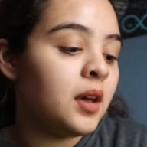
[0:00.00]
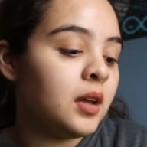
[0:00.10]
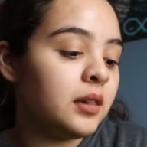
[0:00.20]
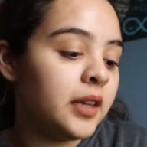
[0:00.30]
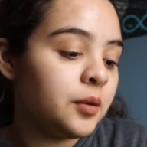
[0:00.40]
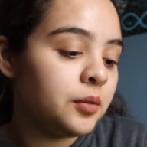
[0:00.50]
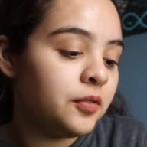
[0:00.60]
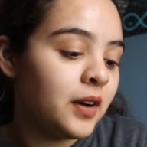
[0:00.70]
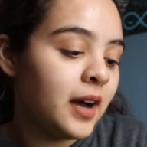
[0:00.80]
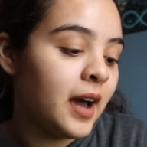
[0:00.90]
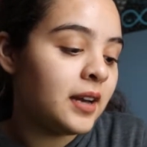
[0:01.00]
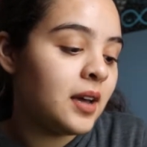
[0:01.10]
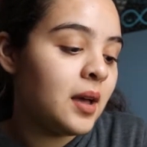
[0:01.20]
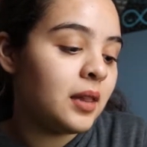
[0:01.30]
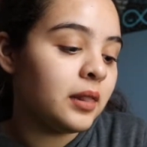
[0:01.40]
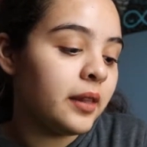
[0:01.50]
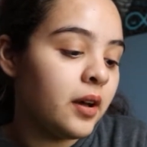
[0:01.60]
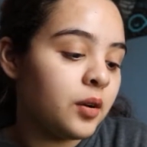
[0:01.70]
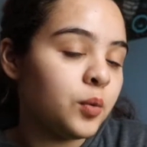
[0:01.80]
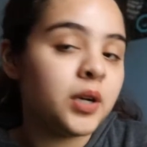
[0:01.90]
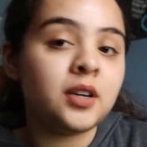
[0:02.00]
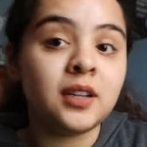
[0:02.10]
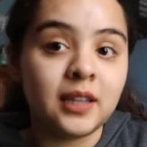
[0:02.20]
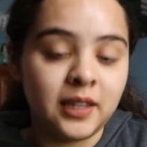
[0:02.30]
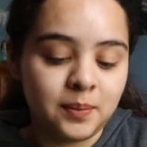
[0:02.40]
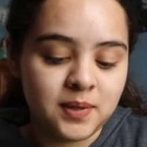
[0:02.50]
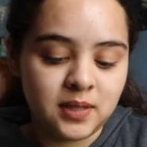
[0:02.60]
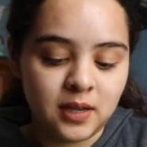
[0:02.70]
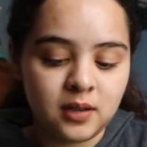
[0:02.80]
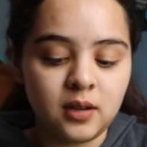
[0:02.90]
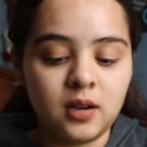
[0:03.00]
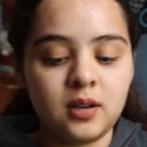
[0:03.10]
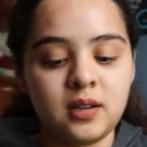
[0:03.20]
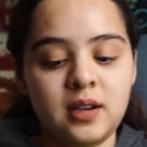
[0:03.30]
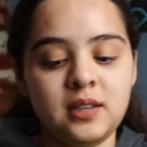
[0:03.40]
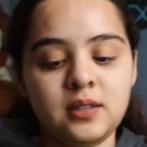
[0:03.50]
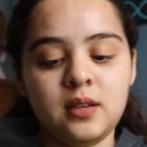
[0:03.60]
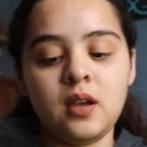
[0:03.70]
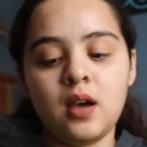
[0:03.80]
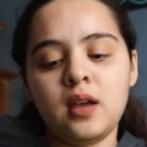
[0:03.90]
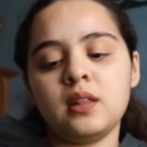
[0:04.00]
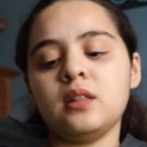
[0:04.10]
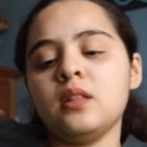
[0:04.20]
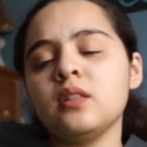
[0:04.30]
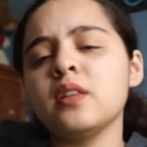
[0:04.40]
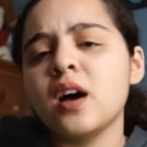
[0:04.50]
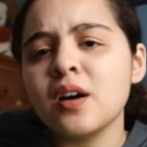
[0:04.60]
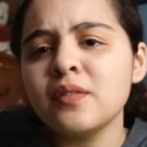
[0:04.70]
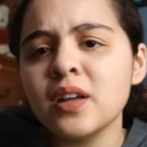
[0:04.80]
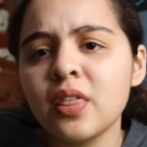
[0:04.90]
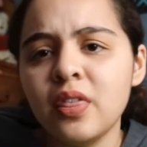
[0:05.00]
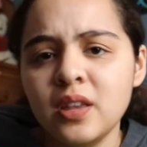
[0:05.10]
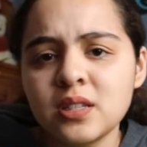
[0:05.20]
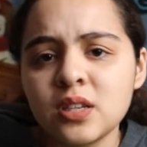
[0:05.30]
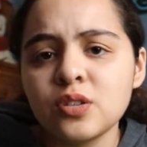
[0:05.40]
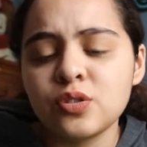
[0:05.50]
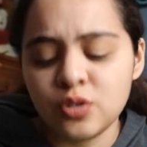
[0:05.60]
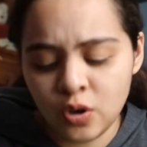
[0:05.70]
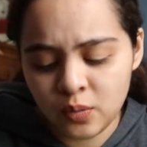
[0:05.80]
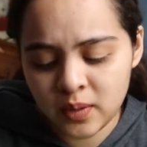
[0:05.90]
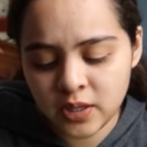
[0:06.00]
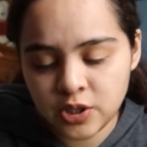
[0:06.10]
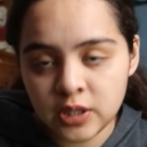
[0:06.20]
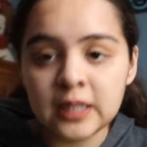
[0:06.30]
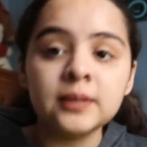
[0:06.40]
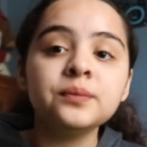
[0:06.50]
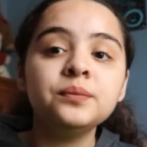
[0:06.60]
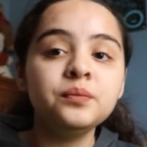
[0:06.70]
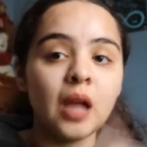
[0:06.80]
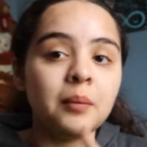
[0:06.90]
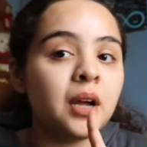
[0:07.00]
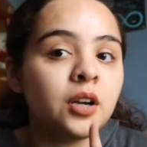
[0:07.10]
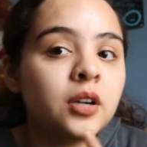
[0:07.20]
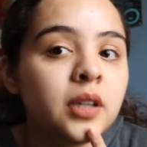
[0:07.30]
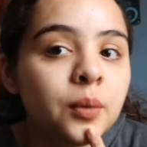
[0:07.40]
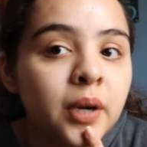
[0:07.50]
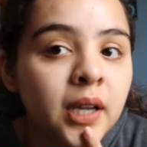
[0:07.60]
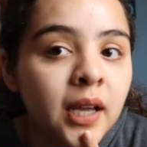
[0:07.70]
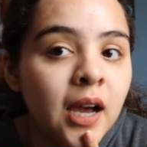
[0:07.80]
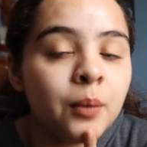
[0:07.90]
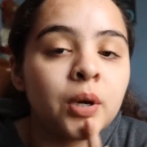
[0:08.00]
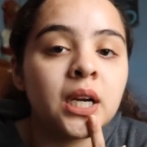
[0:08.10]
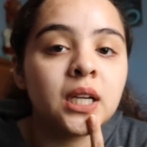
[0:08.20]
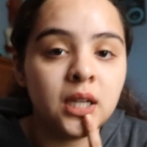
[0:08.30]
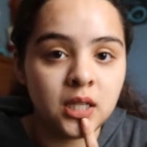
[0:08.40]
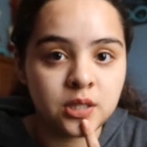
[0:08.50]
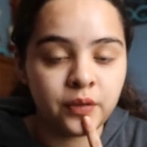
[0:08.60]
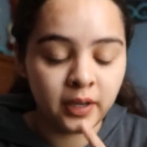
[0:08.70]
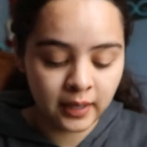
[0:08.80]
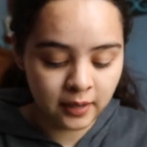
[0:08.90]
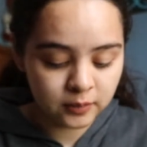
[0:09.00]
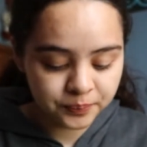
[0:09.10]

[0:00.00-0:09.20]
Liquefied Long Wearing Lipstick. Oh, guys, I love this so much. I'm not currently wearing it. I'm wearing NYX right now.